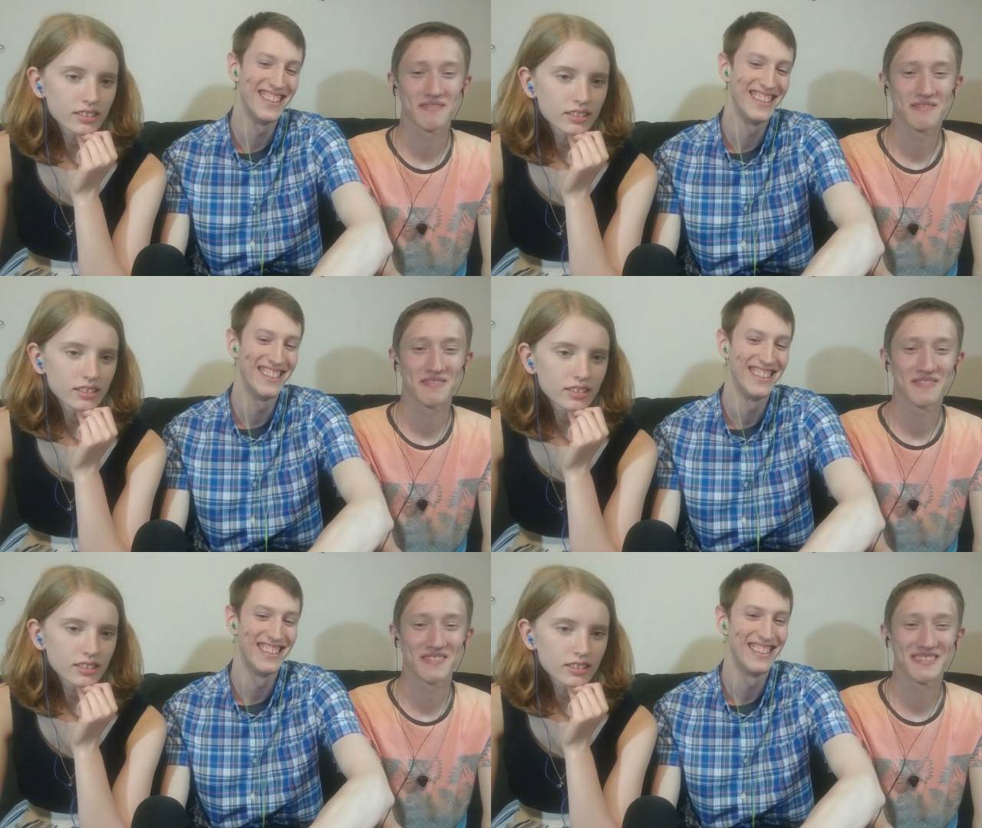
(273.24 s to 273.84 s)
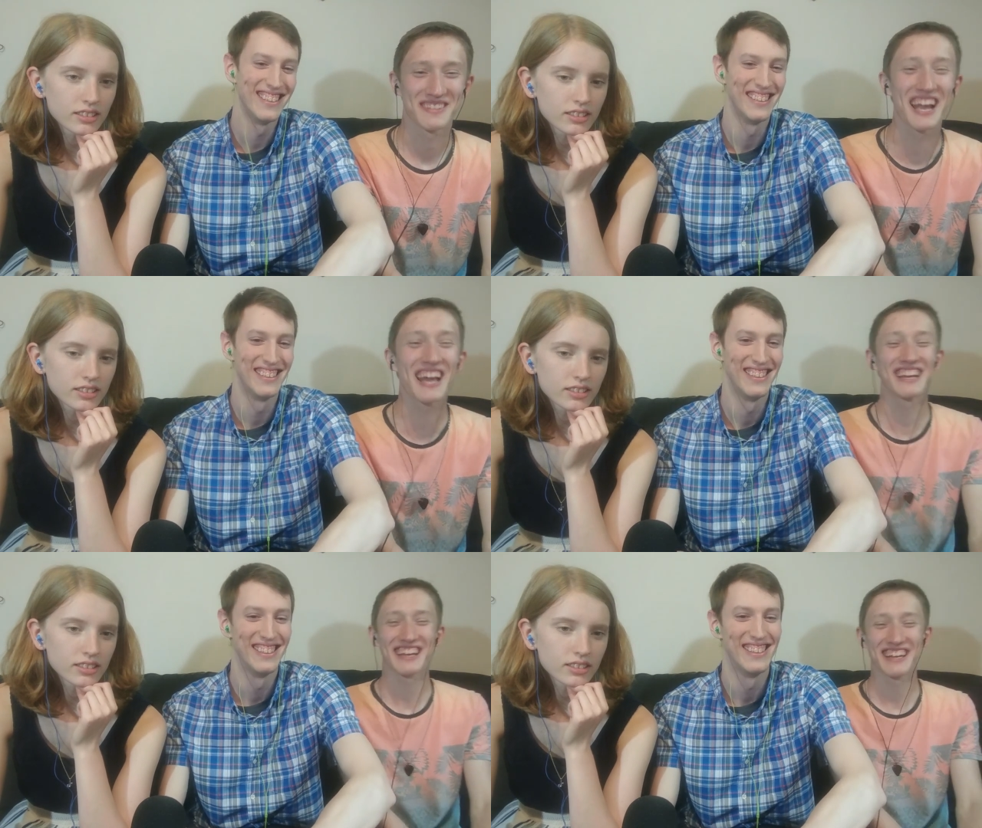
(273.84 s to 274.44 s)

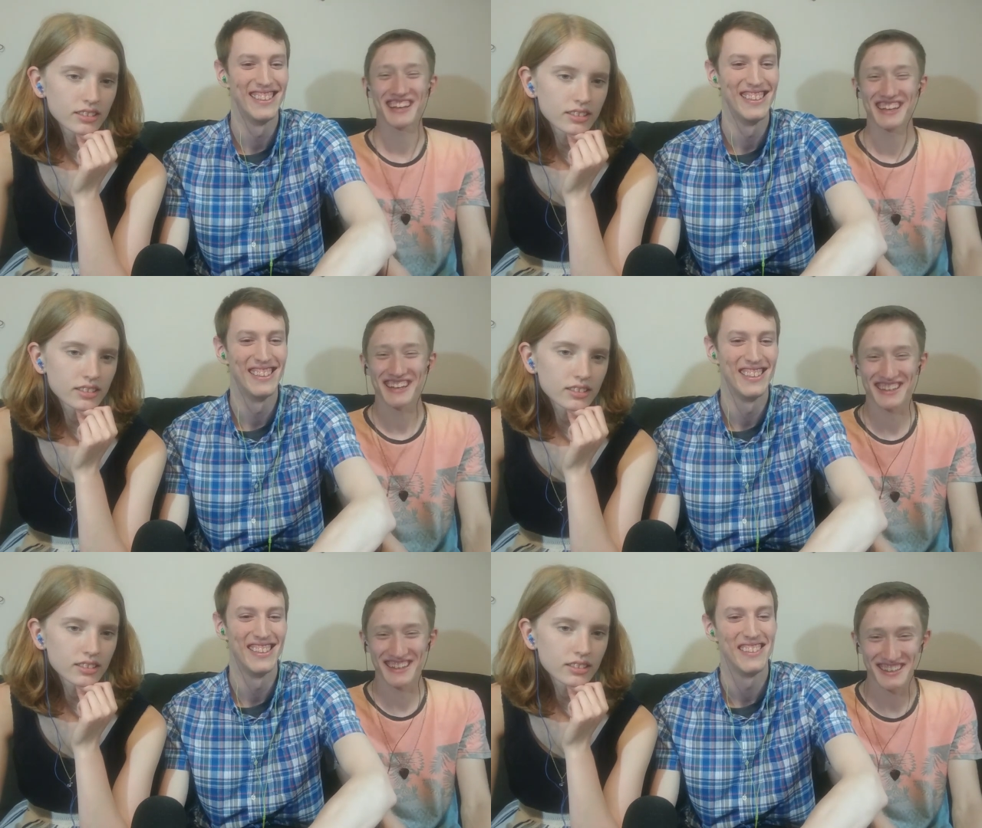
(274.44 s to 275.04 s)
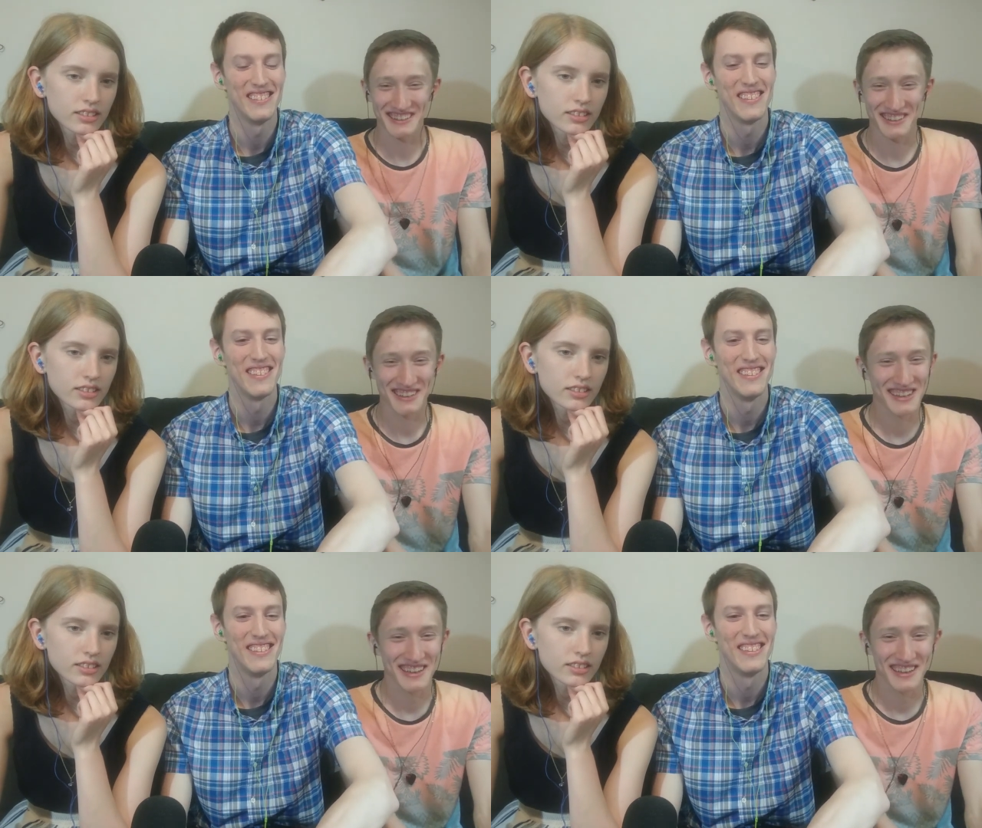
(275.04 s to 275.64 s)

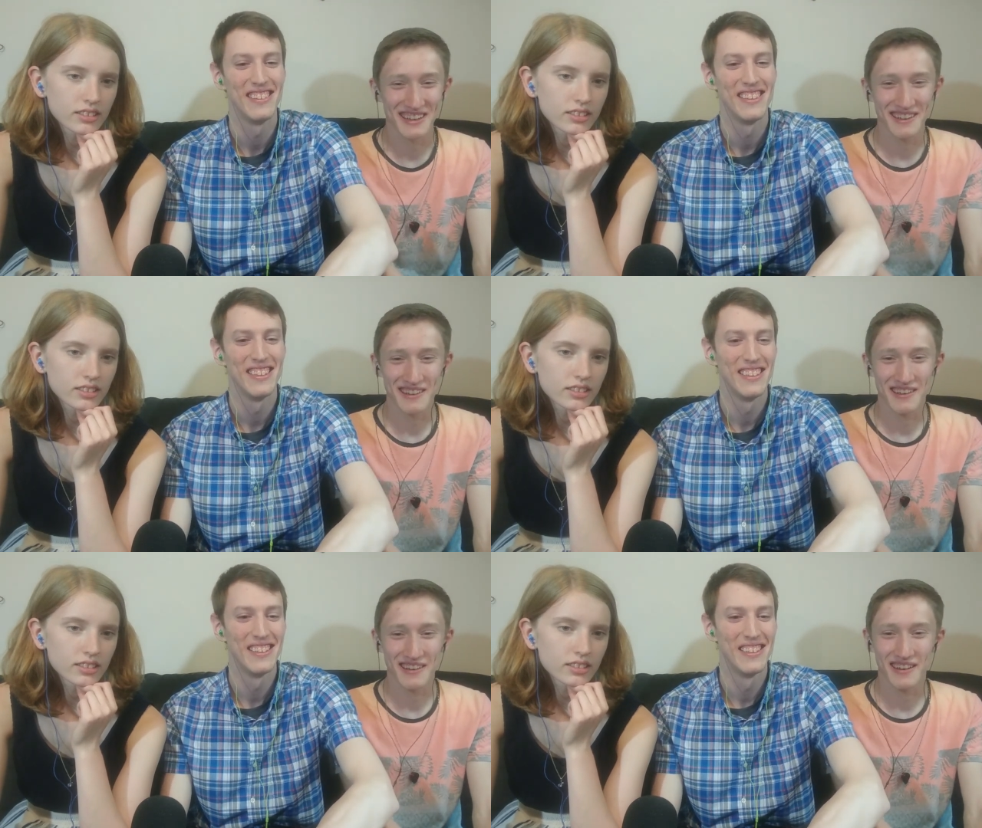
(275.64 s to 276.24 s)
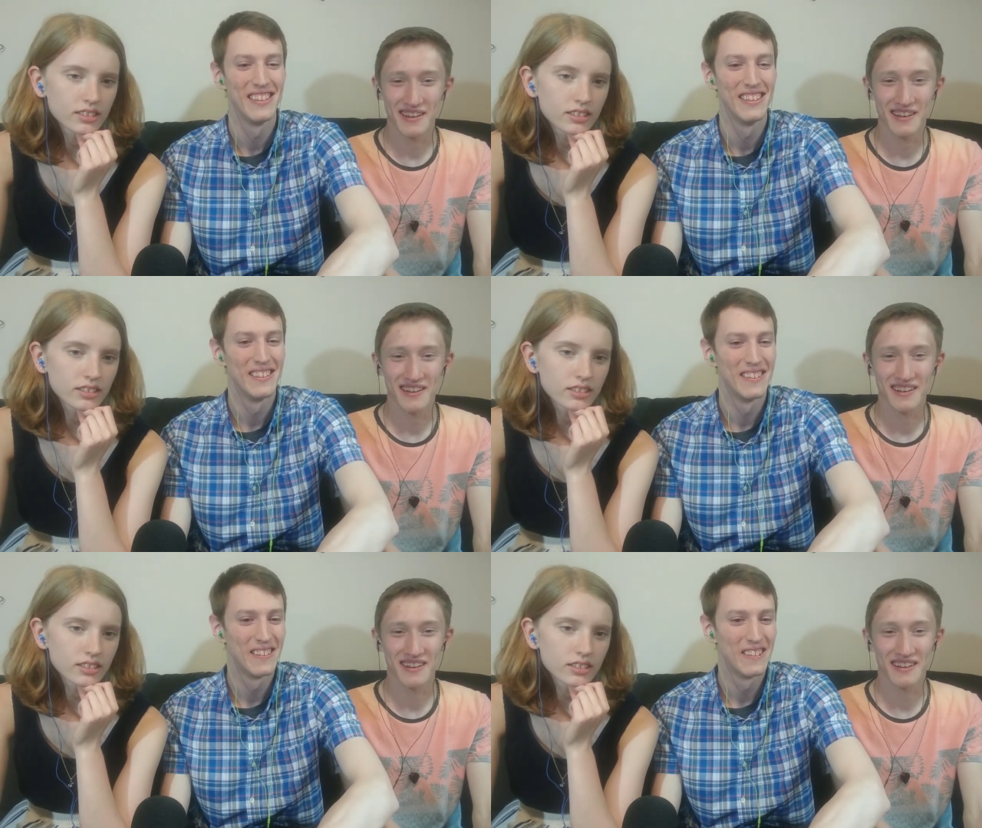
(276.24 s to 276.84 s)

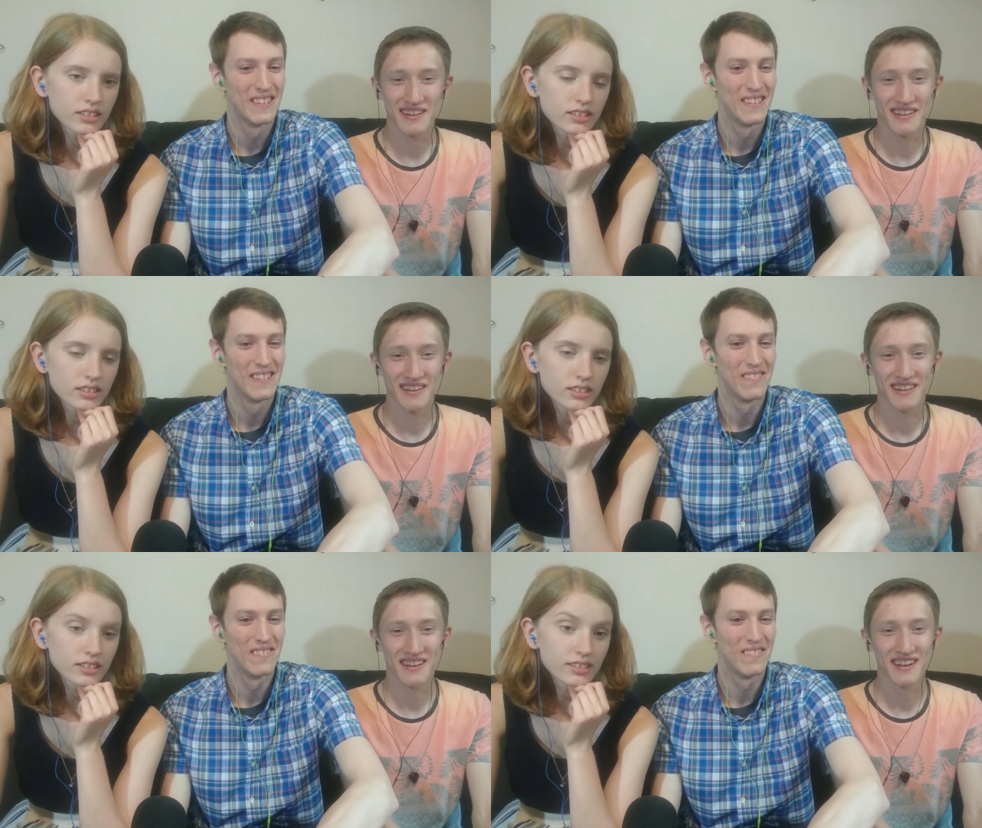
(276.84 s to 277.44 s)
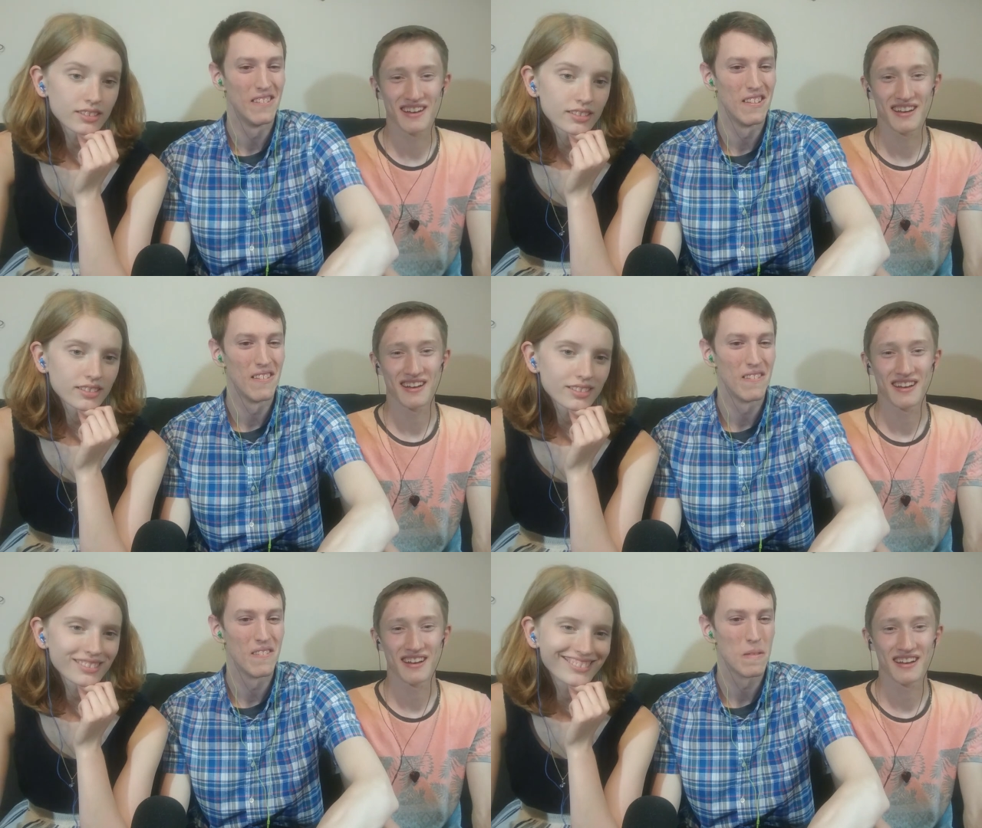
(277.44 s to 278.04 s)

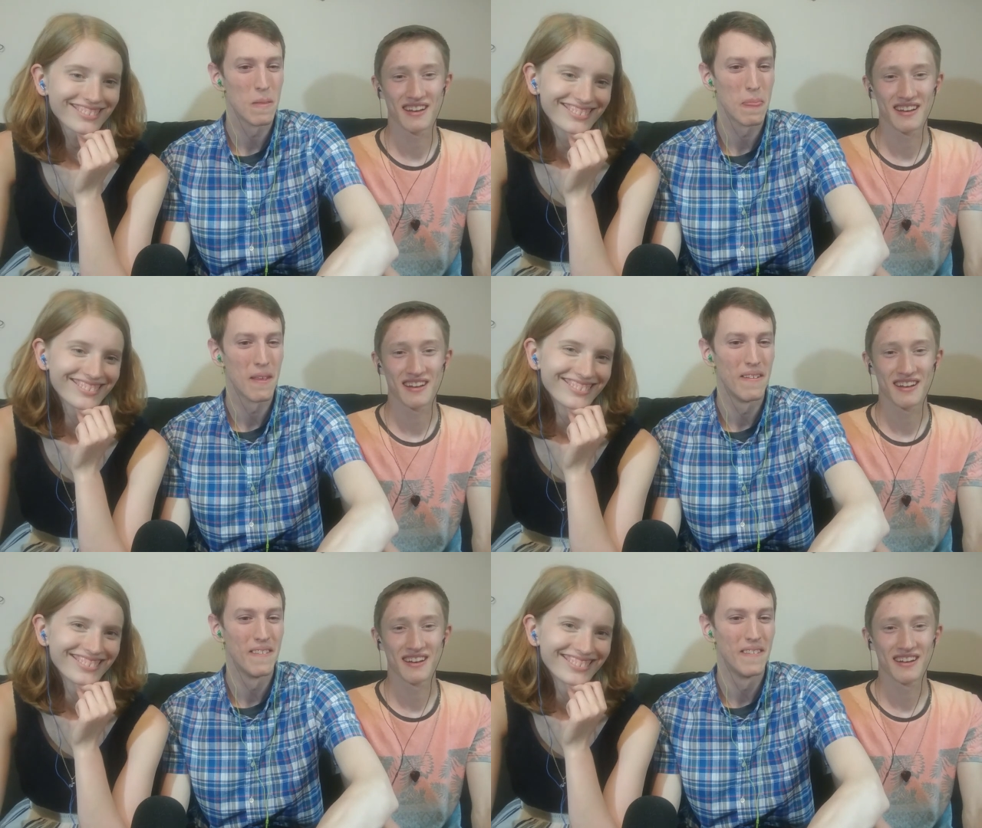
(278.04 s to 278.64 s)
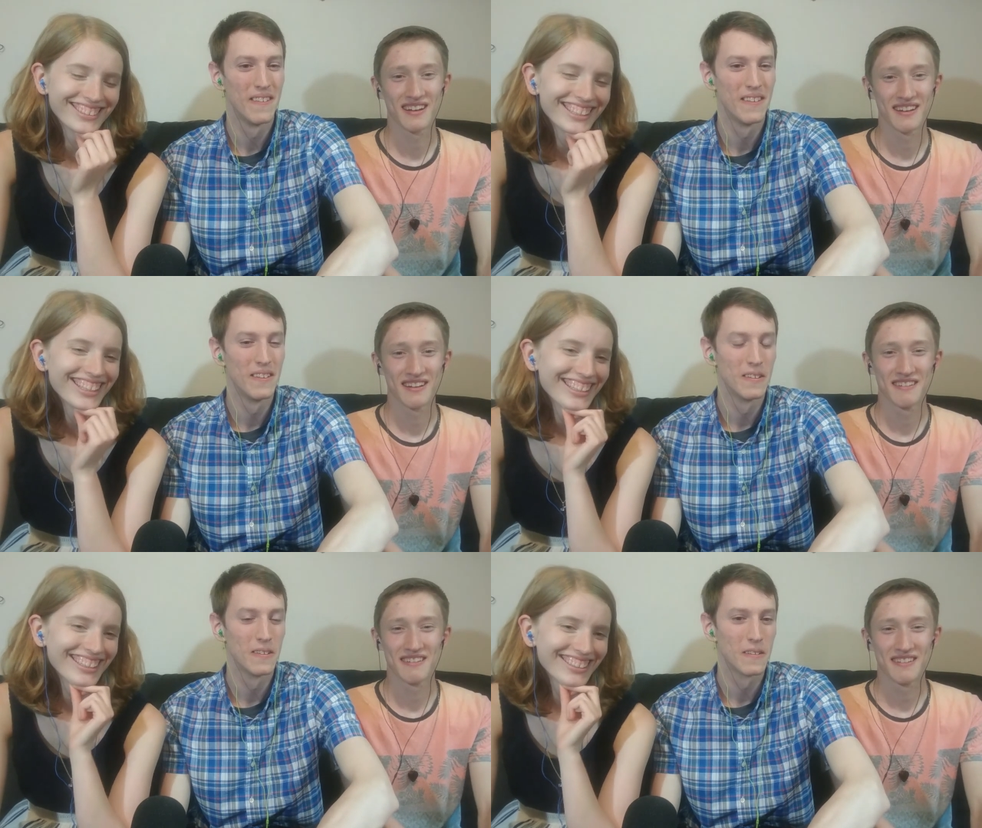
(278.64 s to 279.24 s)
Nobody speaks.